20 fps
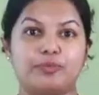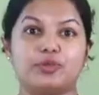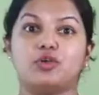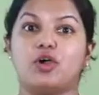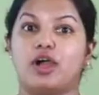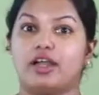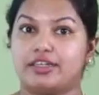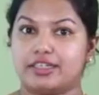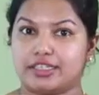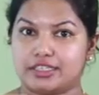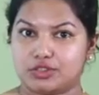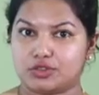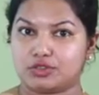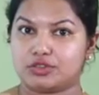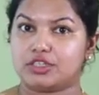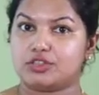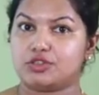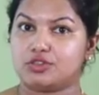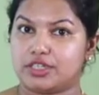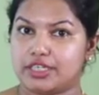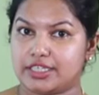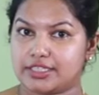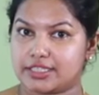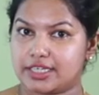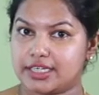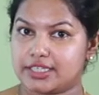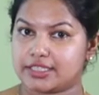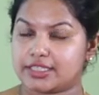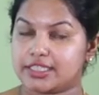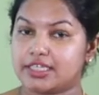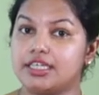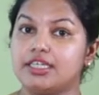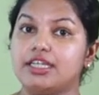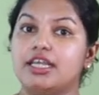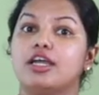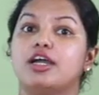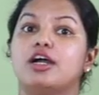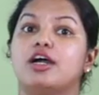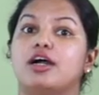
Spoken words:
you understood the today's lesson.